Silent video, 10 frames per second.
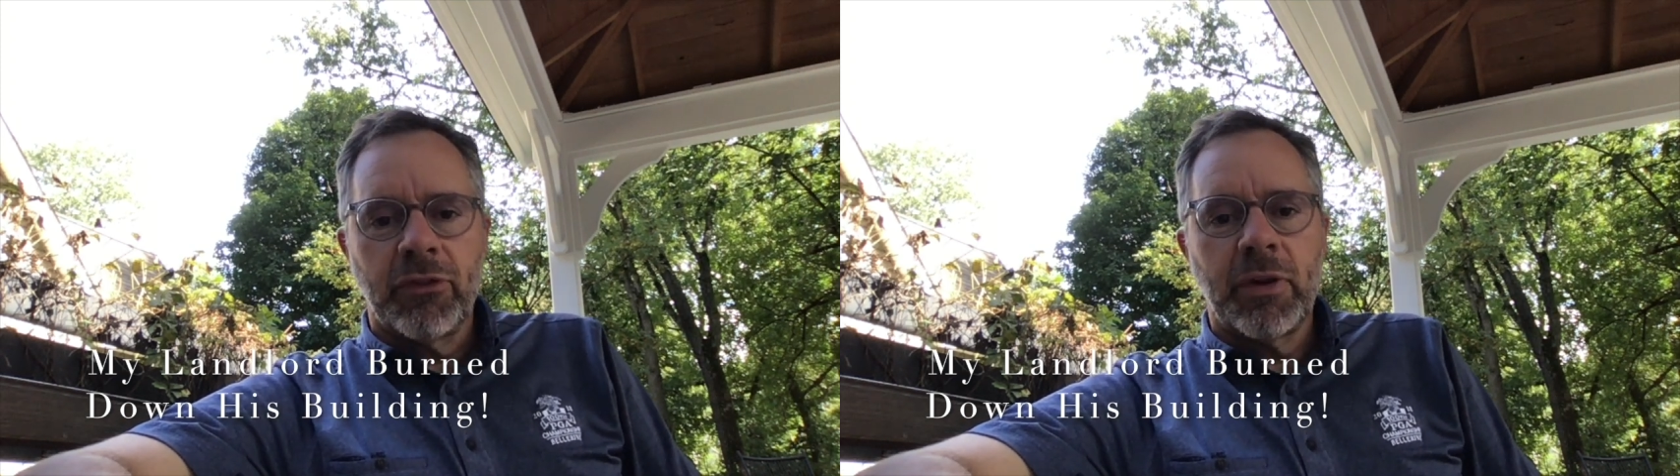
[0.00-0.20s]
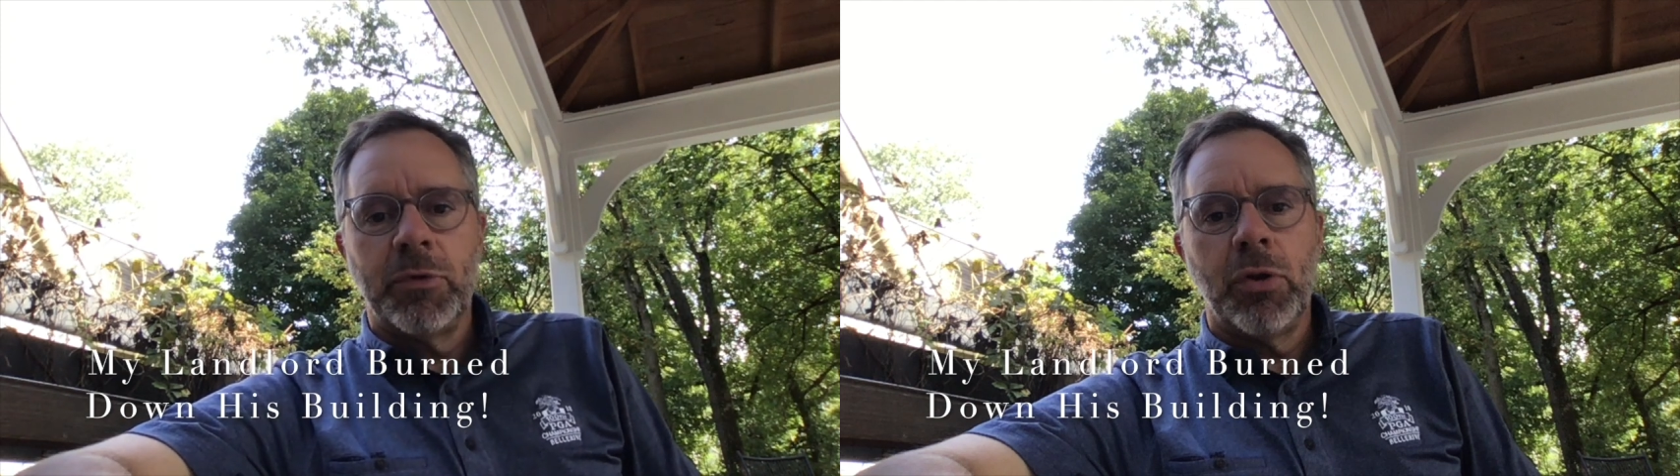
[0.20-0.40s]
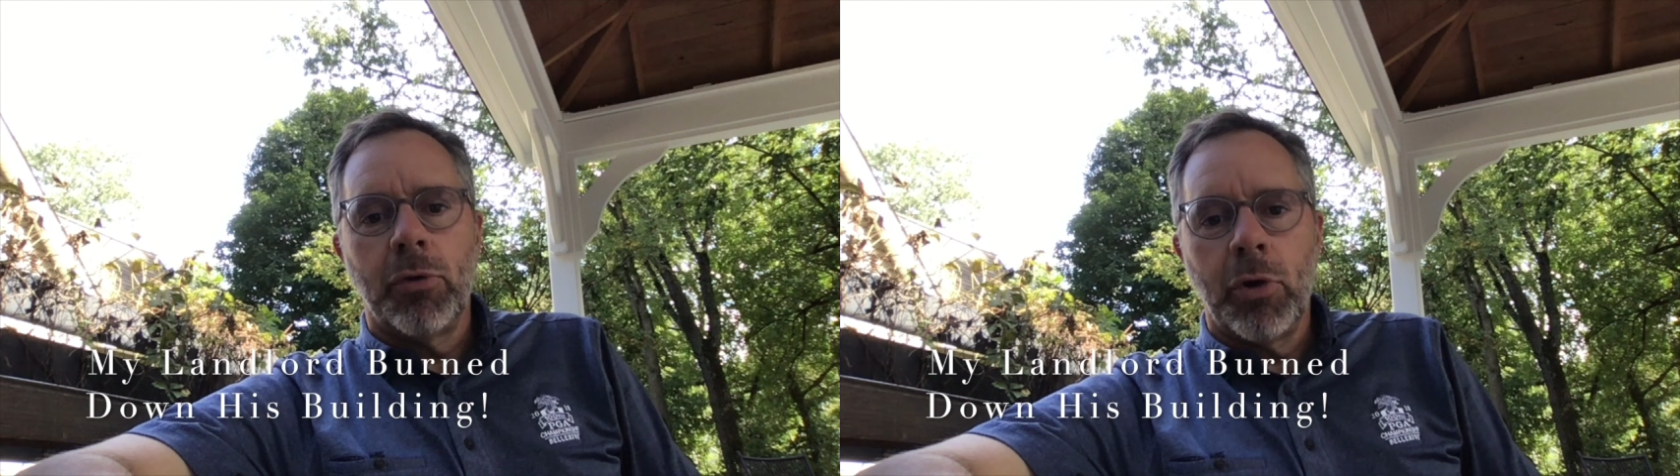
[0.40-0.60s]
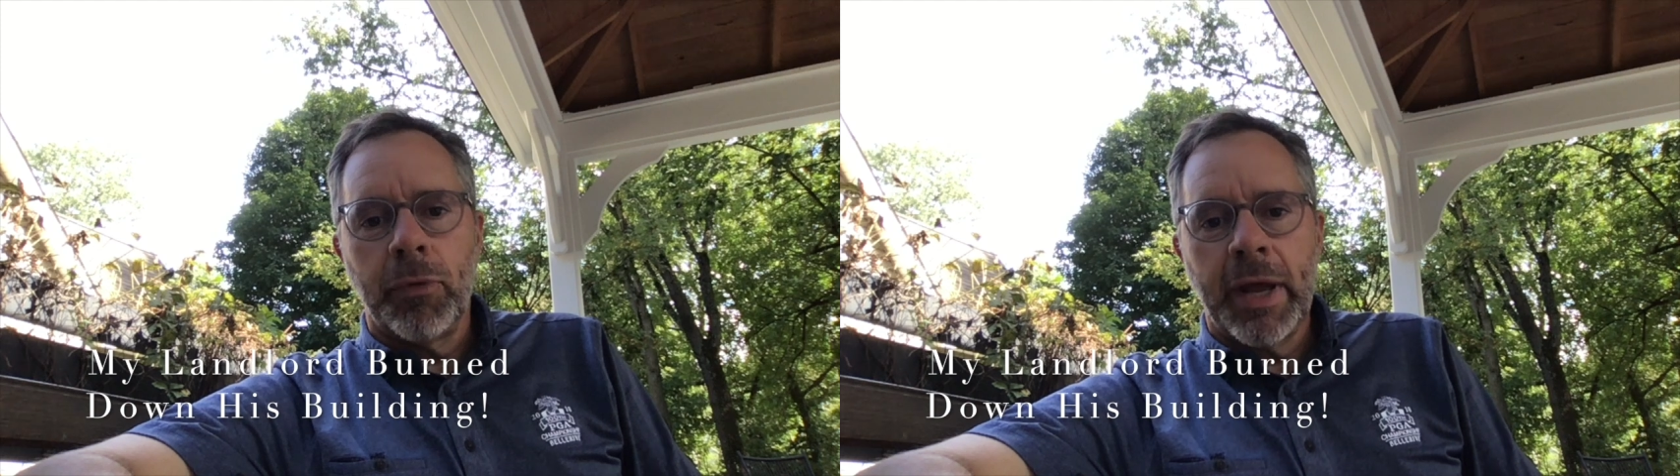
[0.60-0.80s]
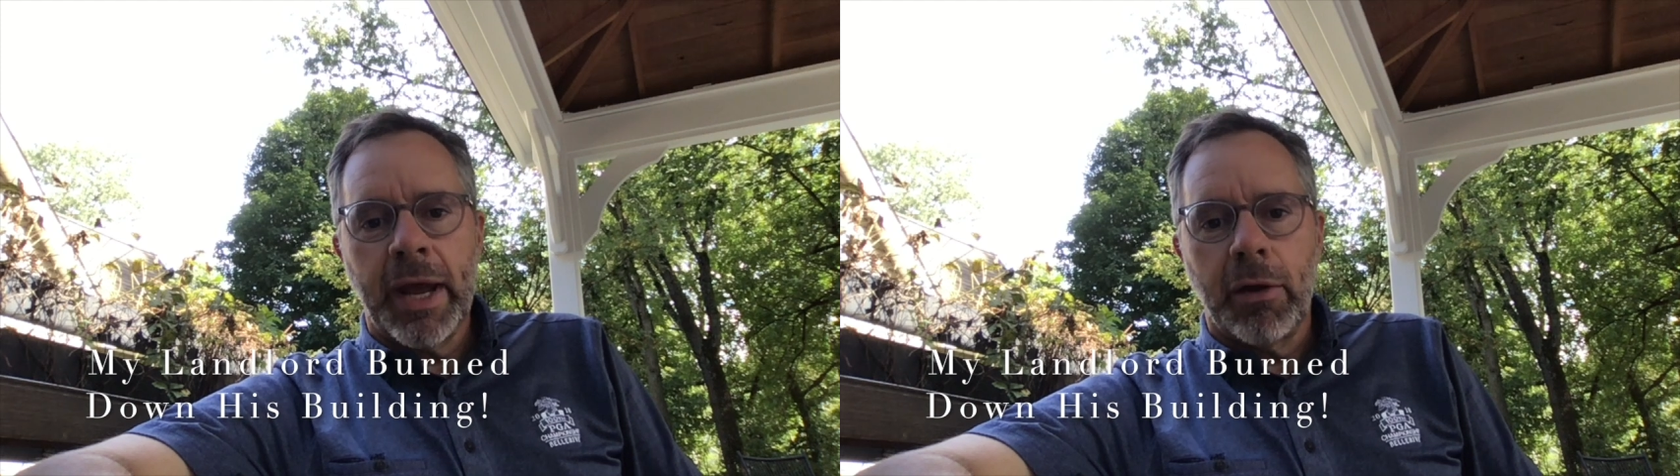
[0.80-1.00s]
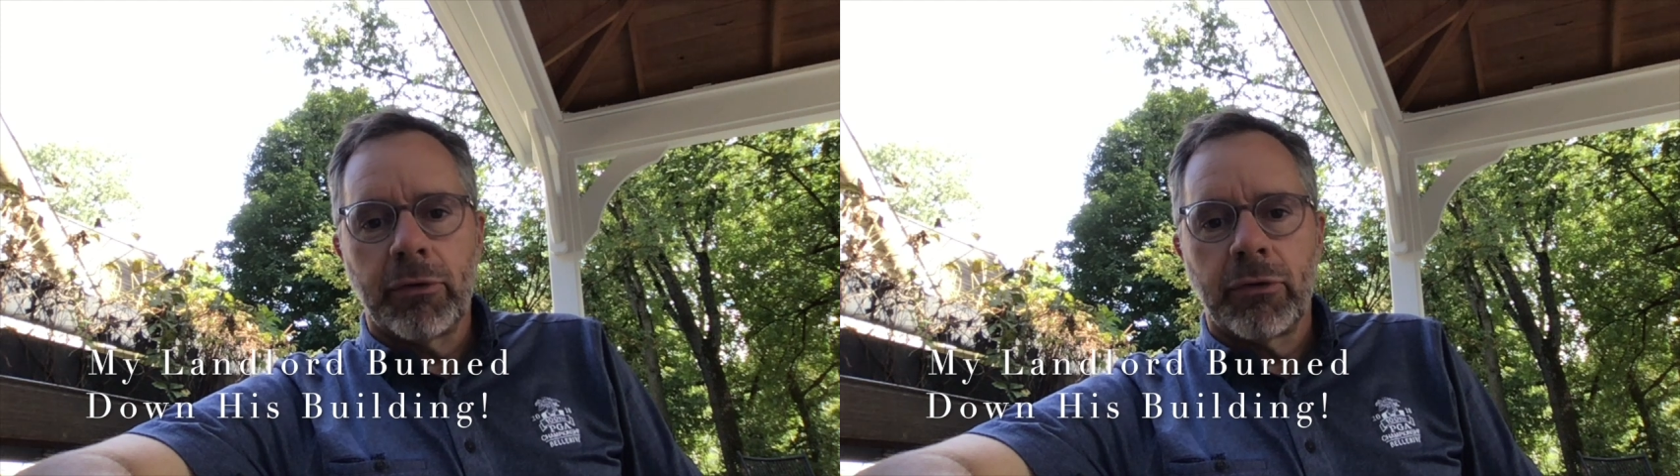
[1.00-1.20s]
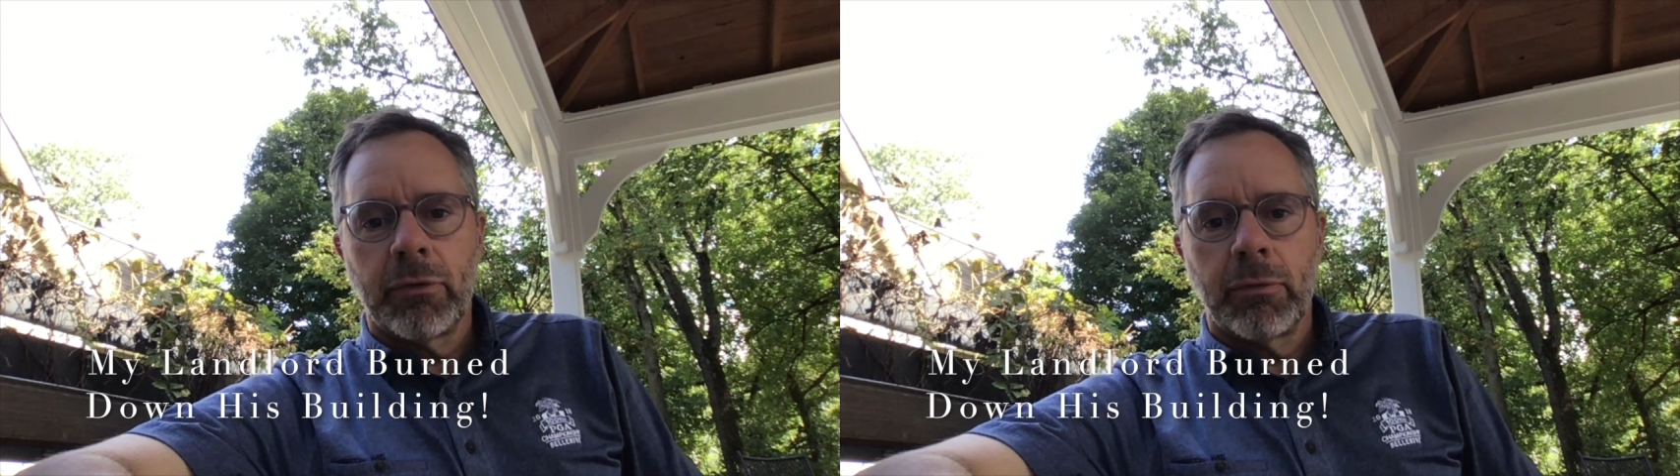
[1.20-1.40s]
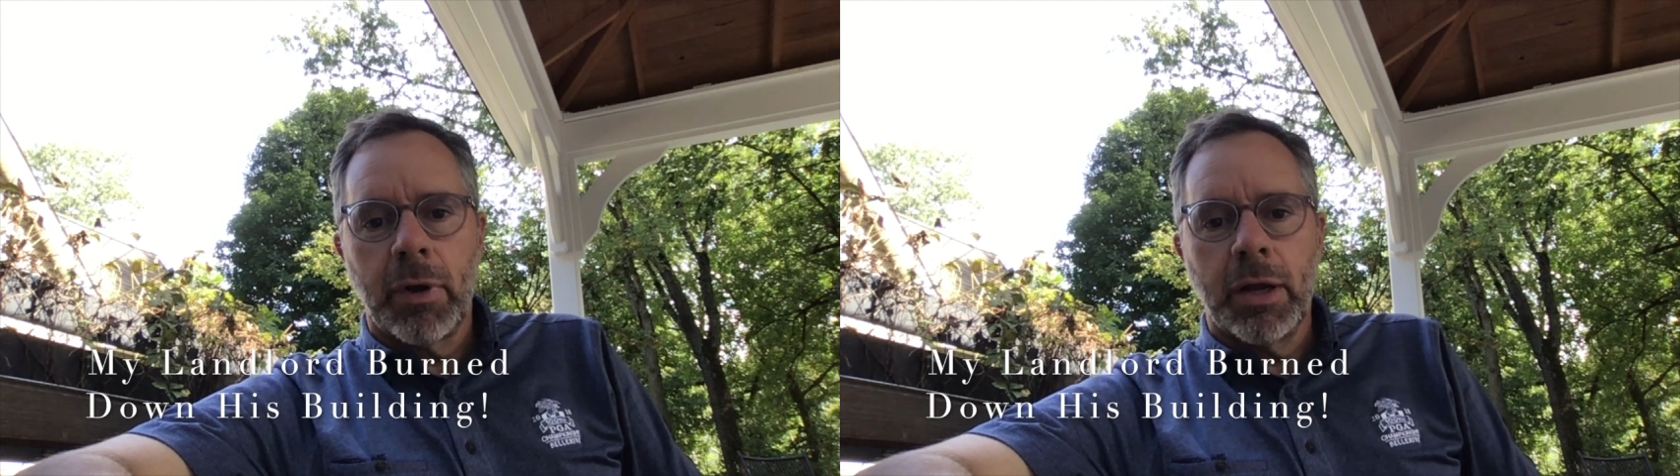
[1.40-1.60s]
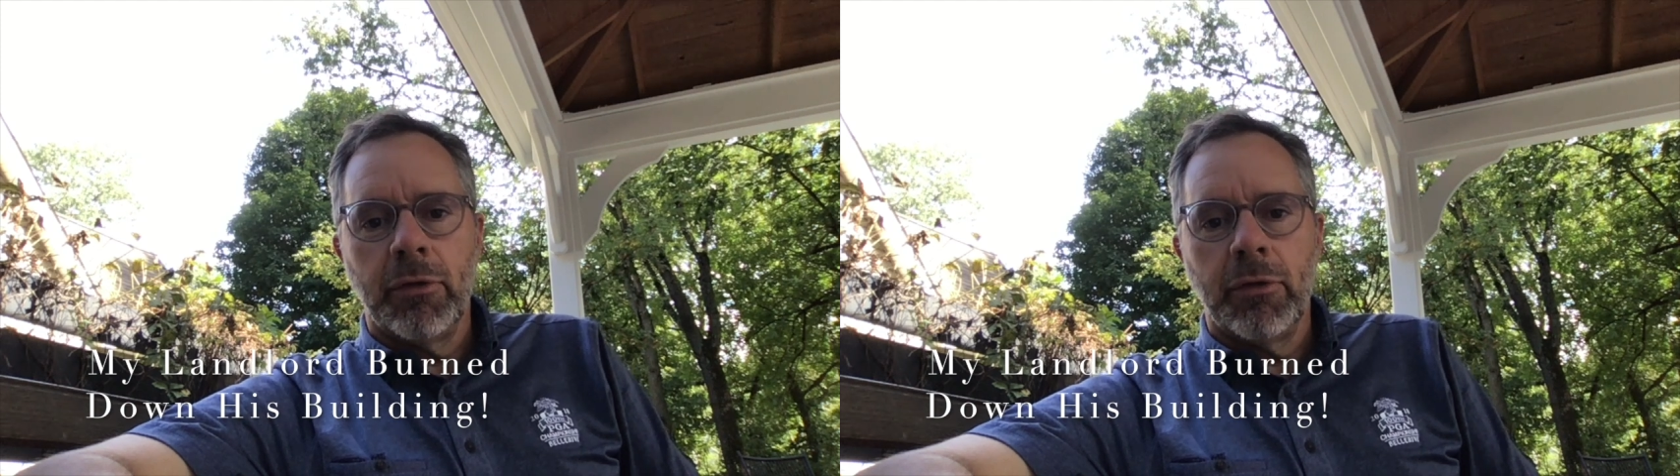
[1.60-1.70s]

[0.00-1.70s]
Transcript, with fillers: except you don't own the house, right?